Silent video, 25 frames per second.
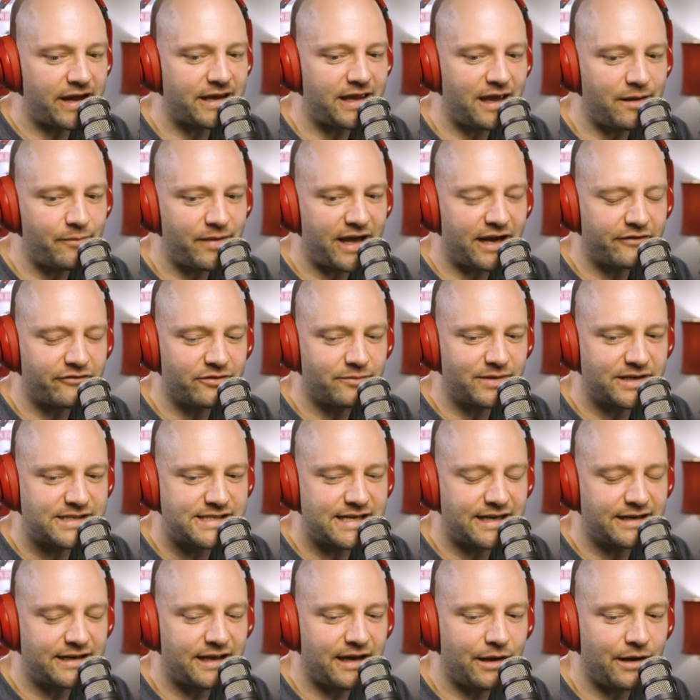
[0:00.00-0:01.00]
I came back from my
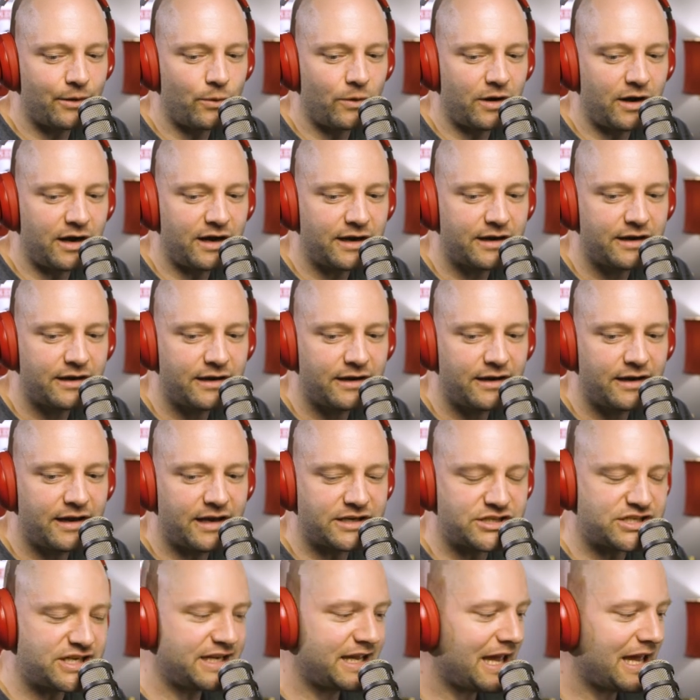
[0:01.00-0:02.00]
ten K walk
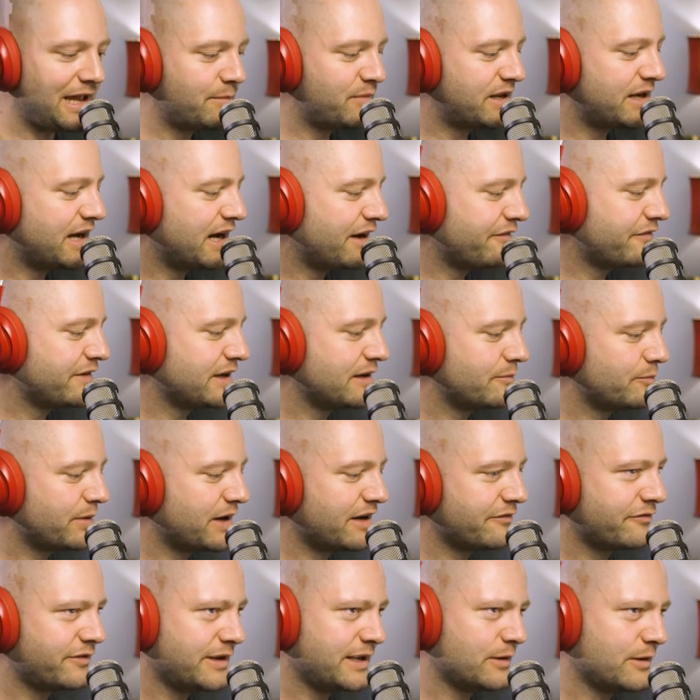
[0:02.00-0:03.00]
and she came in huffing and
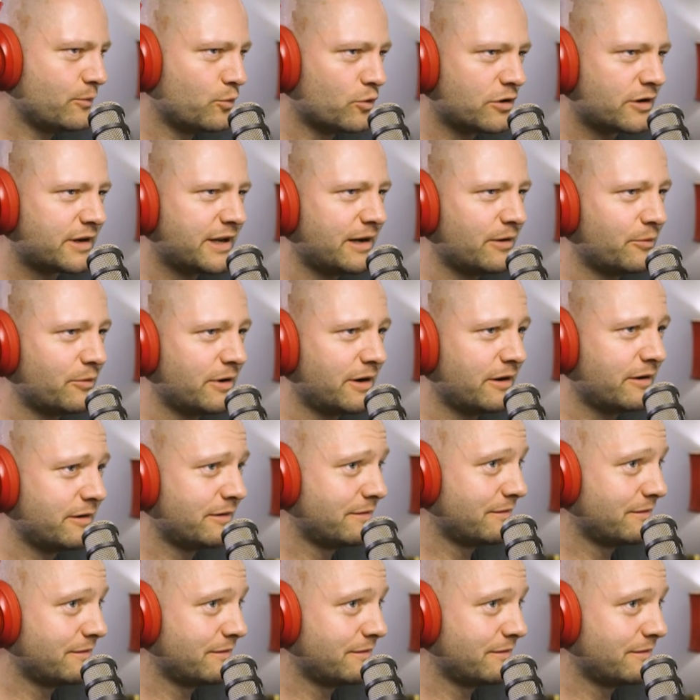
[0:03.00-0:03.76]
puffing in workout wear.